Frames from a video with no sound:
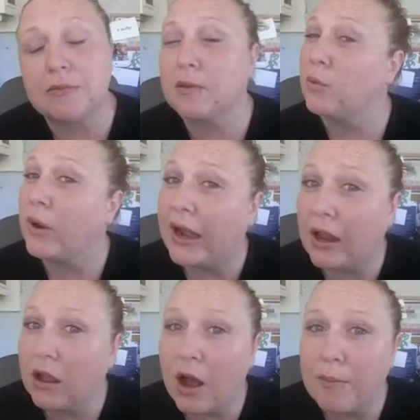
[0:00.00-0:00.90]
and maybe
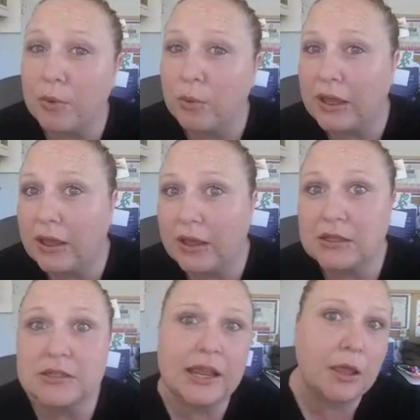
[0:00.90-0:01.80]
waiting a couple
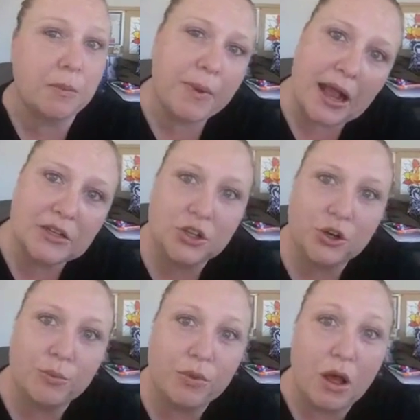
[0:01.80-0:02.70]
weeks, take it back to
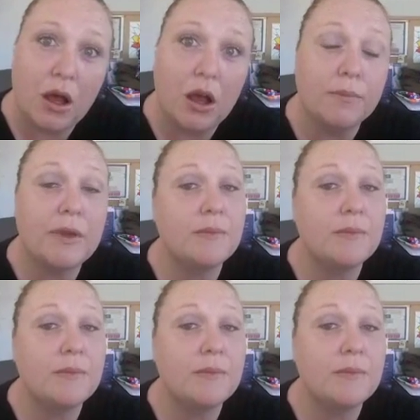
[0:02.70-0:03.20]
your blog,